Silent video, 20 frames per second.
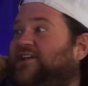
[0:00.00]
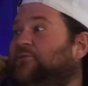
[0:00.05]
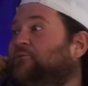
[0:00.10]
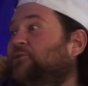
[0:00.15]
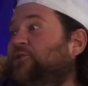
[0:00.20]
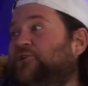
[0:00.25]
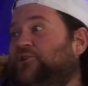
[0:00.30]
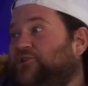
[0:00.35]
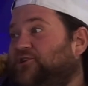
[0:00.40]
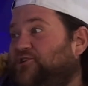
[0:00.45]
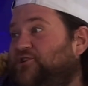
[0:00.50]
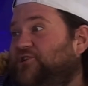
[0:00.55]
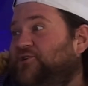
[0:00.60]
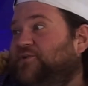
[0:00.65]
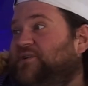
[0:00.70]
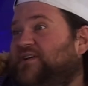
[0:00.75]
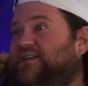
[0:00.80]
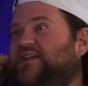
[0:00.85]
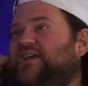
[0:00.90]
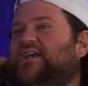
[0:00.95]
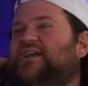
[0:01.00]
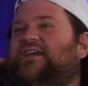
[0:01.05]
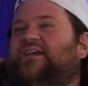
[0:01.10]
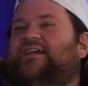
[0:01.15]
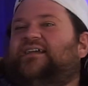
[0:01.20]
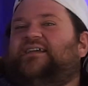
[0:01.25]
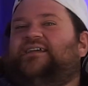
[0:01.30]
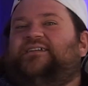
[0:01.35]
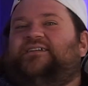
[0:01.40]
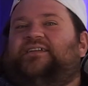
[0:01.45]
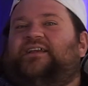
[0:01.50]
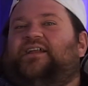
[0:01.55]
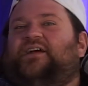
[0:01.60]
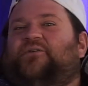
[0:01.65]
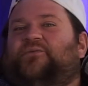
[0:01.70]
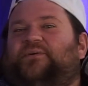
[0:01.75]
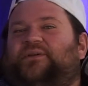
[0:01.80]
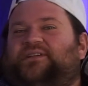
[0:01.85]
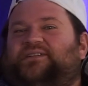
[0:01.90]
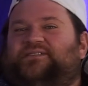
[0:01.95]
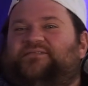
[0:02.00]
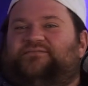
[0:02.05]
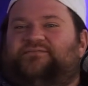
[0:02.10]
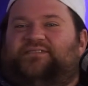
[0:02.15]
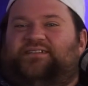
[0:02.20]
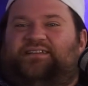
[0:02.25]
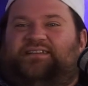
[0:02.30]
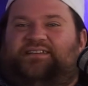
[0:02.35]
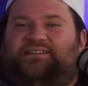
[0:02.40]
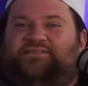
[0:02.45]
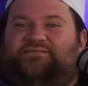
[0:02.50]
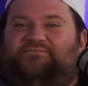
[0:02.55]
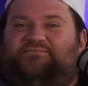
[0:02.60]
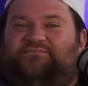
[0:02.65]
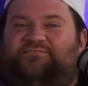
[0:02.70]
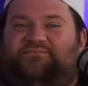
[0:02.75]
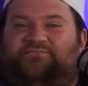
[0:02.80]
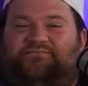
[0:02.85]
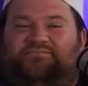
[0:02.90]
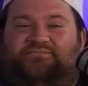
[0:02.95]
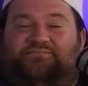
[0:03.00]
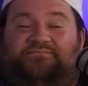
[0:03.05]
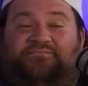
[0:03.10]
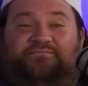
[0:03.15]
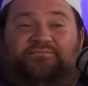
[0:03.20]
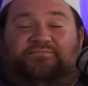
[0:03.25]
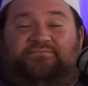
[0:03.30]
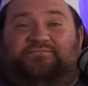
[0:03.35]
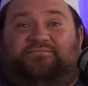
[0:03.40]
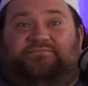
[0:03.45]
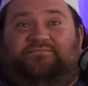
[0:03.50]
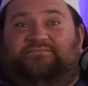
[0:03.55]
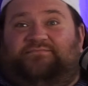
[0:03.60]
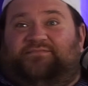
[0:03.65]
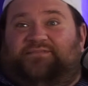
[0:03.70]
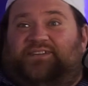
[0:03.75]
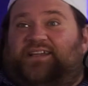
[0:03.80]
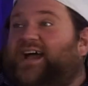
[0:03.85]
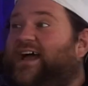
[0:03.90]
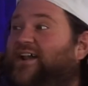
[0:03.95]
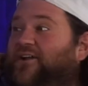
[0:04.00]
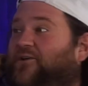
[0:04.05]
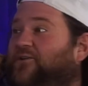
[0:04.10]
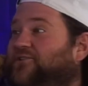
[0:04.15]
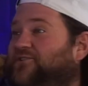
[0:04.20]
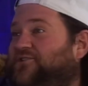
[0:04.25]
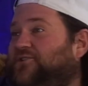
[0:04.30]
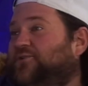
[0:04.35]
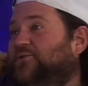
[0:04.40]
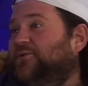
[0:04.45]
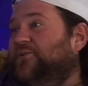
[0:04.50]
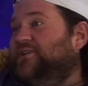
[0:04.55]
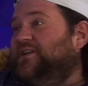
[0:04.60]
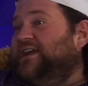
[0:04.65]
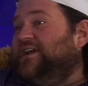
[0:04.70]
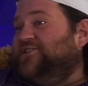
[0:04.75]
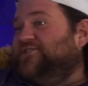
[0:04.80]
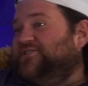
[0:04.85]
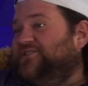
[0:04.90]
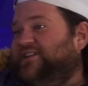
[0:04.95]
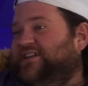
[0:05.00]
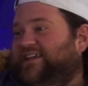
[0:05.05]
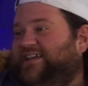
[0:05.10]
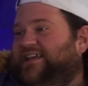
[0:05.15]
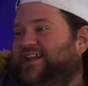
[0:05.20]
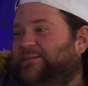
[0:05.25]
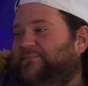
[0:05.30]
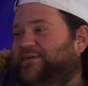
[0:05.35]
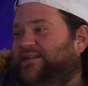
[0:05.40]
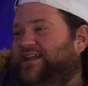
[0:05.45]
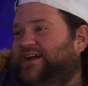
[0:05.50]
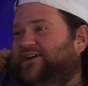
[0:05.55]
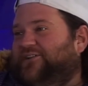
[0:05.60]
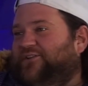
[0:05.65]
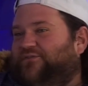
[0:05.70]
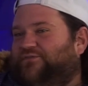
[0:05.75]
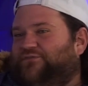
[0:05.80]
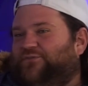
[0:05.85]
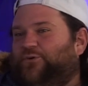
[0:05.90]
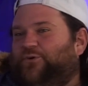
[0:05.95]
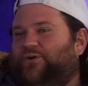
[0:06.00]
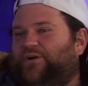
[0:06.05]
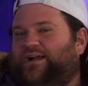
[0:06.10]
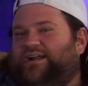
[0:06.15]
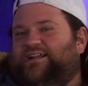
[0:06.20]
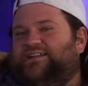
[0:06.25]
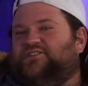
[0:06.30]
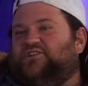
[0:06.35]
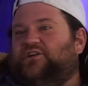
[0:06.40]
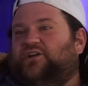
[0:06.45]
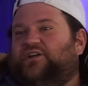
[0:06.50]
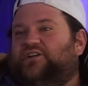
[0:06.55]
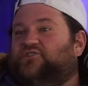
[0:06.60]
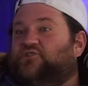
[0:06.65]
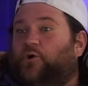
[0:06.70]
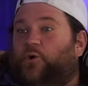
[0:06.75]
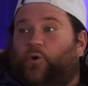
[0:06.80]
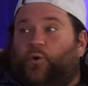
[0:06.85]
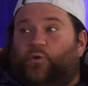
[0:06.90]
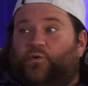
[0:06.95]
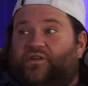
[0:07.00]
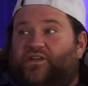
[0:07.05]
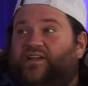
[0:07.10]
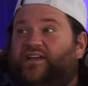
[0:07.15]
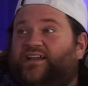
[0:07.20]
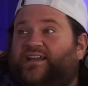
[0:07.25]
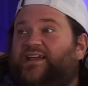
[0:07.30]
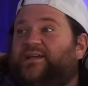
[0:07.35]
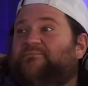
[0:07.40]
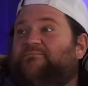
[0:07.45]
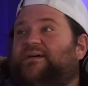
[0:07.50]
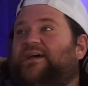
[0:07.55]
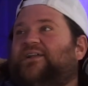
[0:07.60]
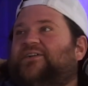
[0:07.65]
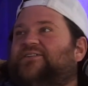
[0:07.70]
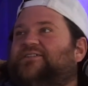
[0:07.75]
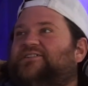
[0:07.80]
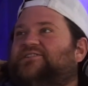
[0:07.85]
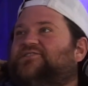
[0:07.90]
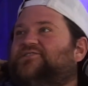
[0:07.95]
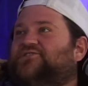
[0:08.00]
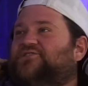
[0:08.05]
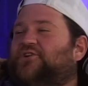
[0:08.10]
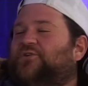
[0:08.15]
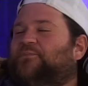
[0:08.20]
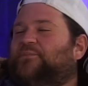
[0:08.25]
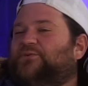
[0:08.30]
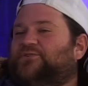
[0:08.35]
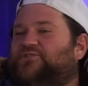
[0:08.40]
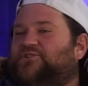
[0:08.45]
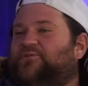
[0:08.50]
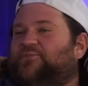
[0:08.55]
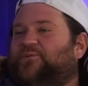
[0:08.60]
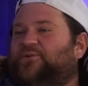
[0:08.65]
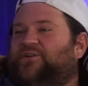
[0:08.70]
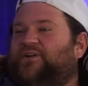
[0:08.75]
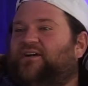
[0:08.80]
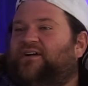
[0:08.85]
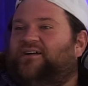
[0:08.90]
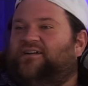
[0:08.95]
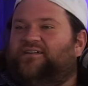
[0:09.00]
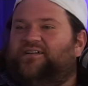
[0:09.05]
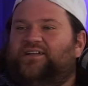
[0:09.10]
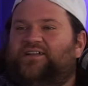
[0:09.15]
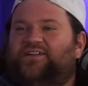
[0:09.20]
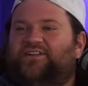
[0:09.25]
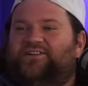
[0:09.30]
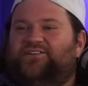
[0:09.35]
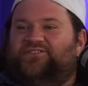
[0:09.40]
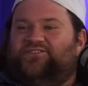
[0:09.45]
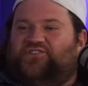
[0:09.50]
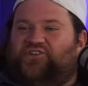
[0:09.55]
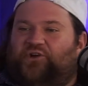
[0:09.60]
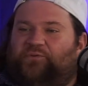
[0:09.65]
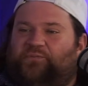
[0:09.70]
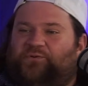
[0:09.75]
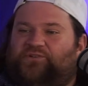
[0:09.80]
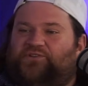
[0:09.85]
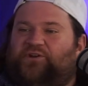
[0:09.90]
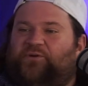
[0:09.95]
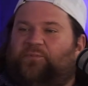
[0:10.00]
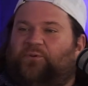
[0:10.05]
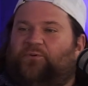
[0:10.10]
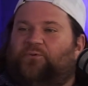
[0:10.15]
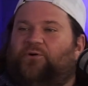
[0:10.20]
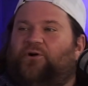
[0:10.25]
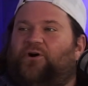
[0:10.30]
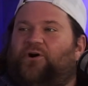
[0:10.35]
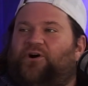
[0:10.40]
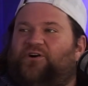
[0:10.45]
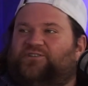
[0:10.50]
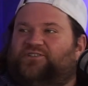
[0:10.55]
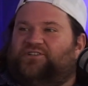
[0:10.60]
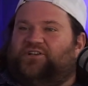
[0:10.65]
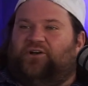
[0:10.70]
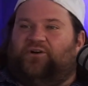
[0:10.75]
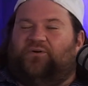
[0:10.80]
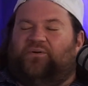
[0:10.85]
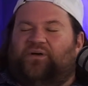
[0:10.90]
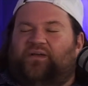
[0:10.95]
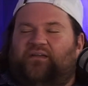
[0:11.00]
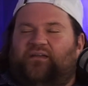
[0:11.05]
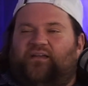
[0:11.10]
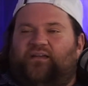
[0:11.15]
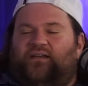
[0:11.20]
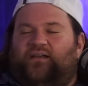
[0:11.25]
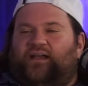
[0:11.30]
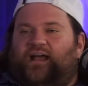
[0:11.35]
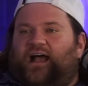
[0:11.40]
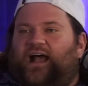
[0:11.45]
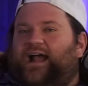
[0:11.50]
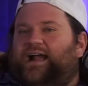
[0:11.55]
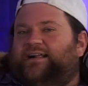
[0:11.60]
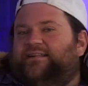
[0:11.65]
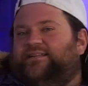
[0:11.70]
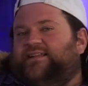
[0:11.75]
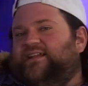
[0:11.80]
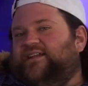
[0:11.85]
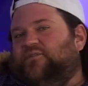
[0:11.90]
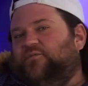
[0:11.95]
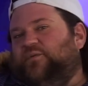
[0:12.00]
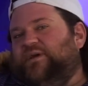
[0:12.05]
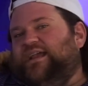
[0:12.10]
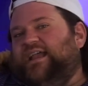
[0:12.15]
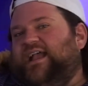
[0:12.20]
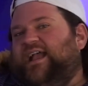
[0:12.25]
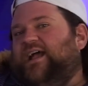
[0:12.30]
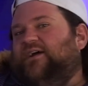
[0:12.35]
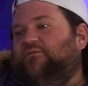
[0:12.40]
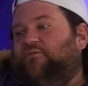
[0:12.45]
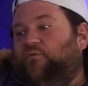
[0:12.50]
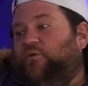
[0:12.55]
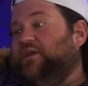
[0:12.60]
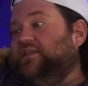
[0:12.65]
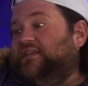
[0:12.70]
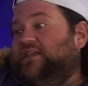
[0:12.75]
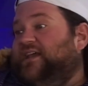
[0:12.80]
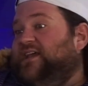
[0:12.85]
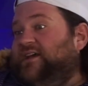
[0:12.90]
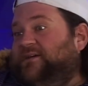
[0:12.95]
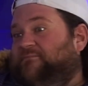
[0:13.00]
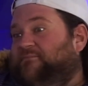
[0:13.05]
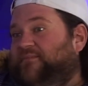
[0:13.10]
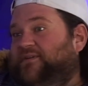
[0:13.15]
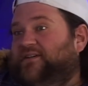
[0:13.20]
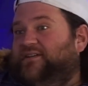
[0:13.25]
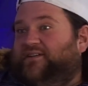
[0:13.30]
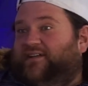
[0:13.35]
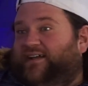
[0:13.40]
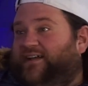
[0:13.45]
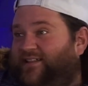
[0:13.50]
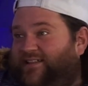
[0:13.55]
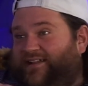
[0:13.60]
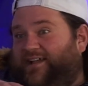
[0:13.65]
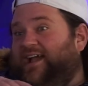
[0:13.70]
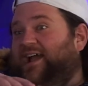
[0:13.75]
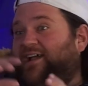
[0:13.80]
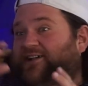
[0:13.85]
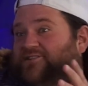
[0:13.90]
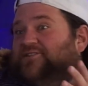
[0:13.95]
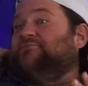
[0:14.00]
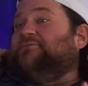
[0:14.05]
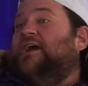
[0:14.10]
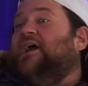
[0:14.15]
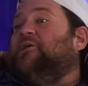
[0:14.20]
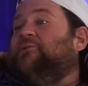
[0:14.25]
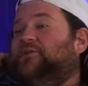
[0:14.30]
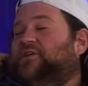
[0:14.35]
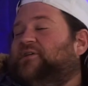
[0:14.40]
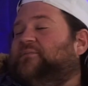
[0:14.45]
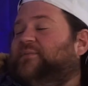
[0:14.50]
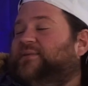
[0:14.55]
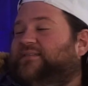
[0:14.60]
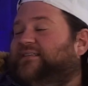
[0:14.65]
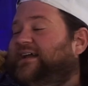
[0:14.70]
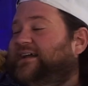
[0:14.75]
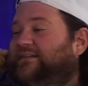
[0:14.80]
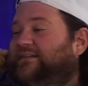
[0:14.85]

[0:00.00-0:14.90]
Can really shoot it. He's got all this coordination and get up and down the floor, and it's only going to get better. He's super, super young, super, super raw. So I think we have, with him and the guys around him, in